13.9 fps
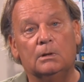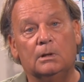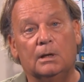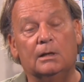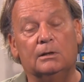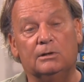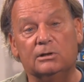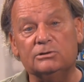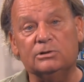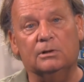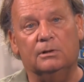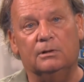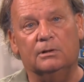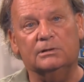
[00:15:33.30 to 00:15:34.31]
In
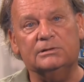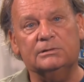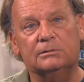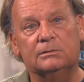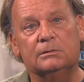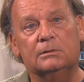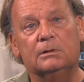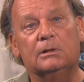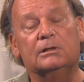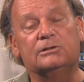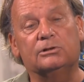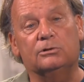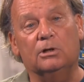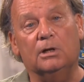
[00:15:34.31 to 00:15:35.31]
addition to this,
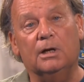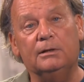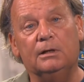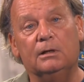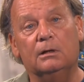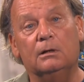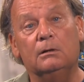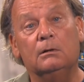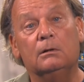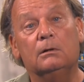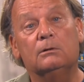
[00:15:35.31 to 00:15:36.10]
it's a good idea